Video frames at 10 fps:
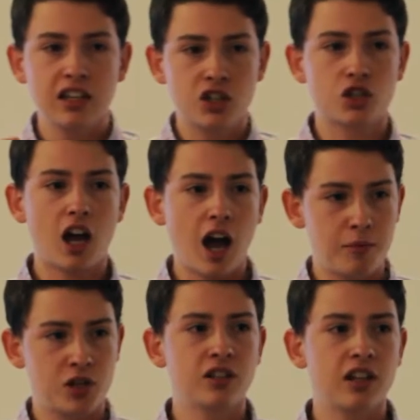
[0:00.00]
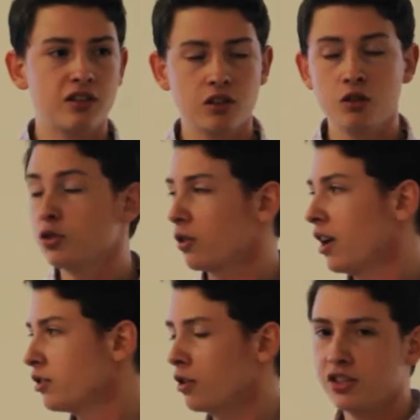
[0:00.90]
each option that the user
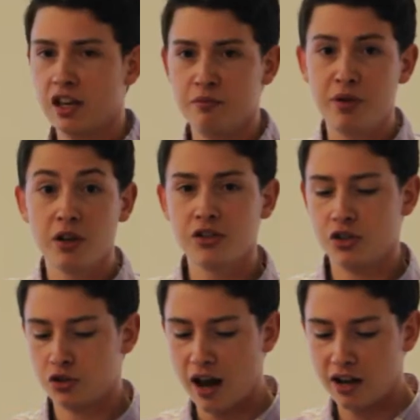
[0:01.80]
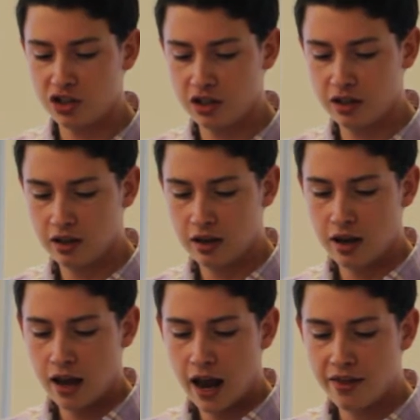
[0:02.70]
enters and builds a strategy.
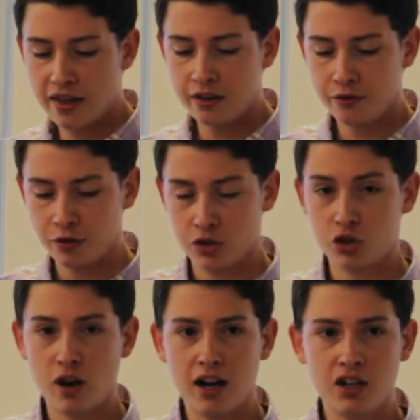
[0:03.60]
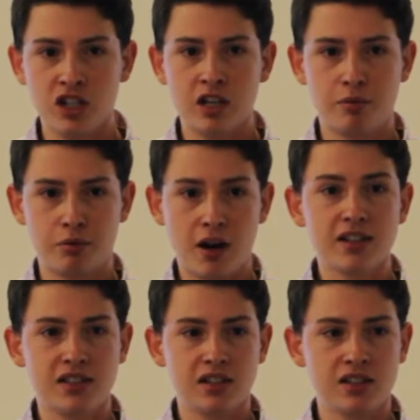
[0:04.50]
And then for the strategy, it
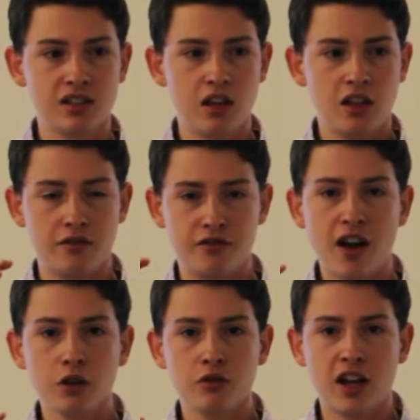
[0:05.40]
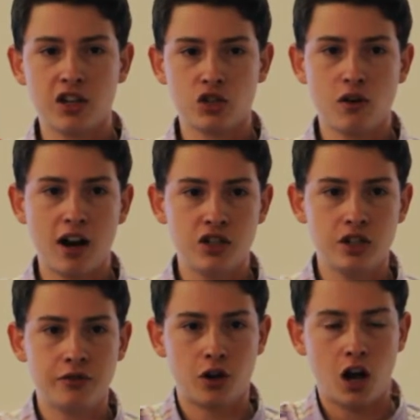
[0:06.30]
prices the value of that
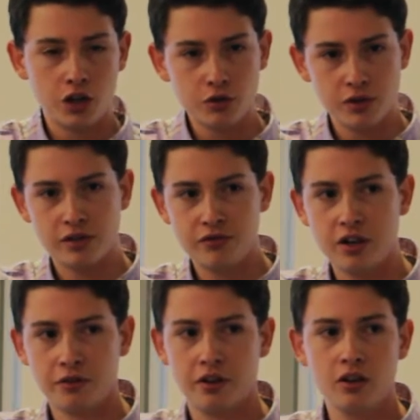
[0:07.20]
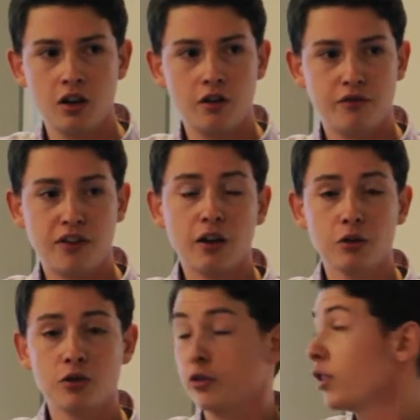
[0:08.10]
strategy for hundreds of different
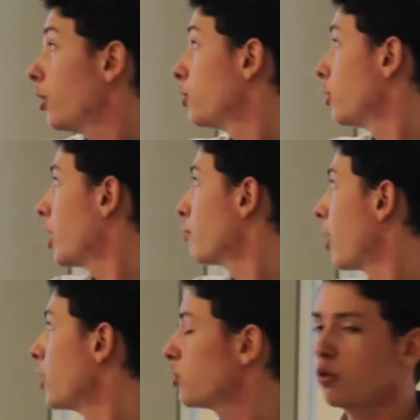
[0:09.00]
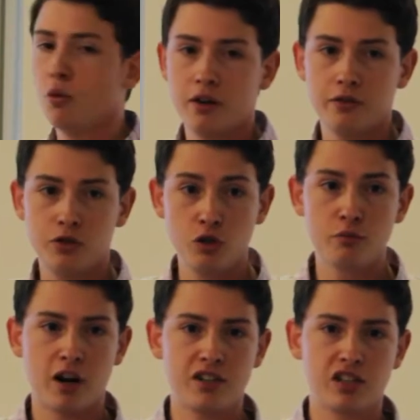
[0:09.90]
values for the underlying price with one of
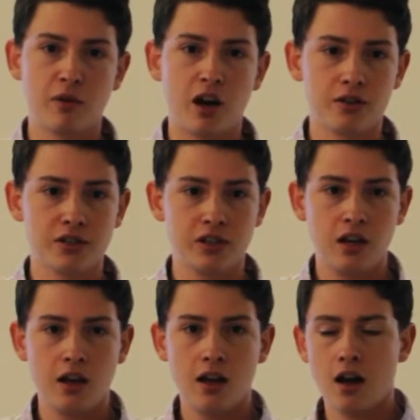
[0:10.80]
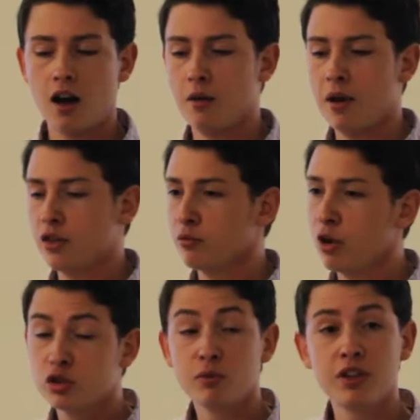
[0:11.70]
two pricing models. And there are
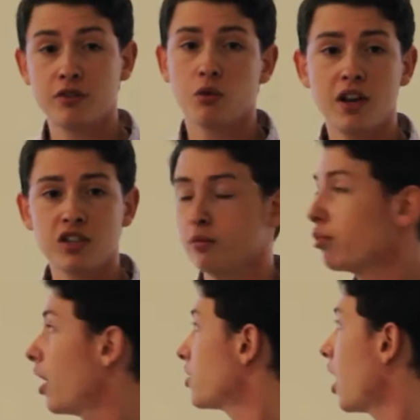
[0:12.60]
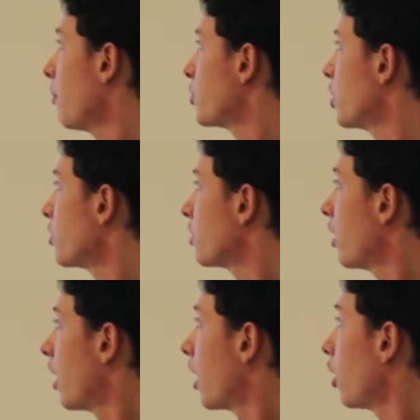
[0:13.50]
multiple different ways to price options,
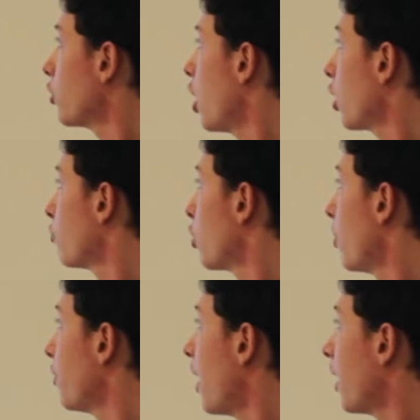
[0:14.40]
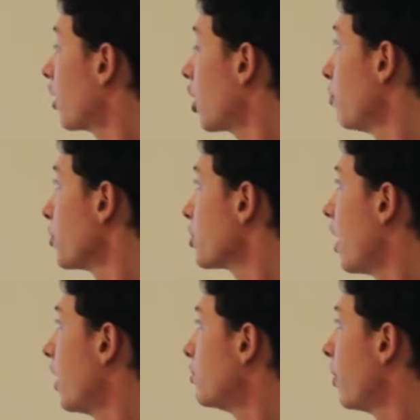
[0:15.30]
and I'll talk more about that in a couple
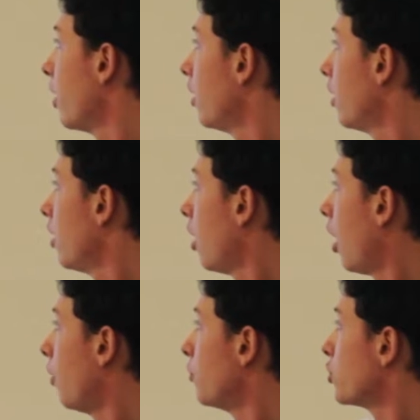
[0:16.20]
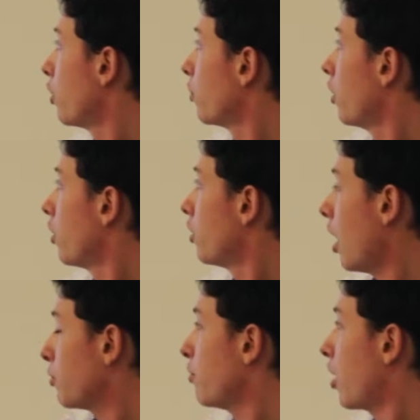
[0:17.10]
slides. But so
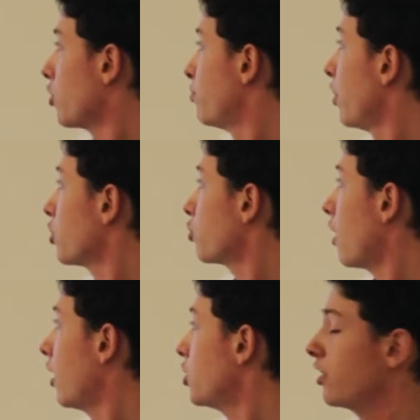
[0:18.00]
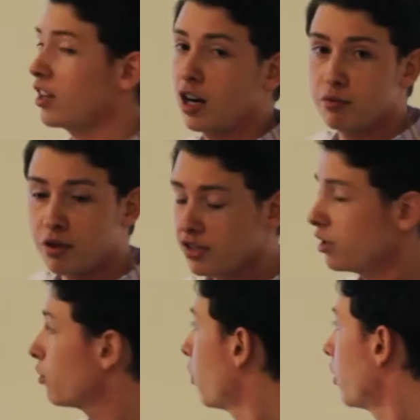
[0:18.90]
the option models build a strategy, and then I
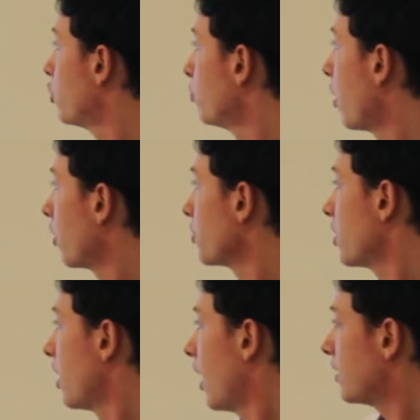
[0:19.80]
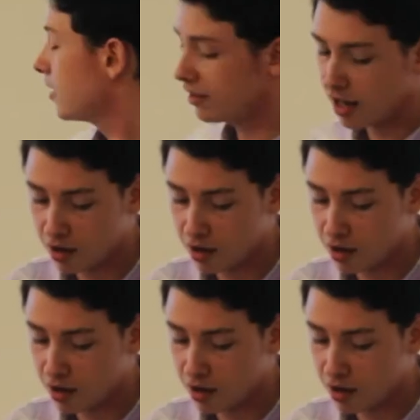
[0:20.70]
price it with one of two models and send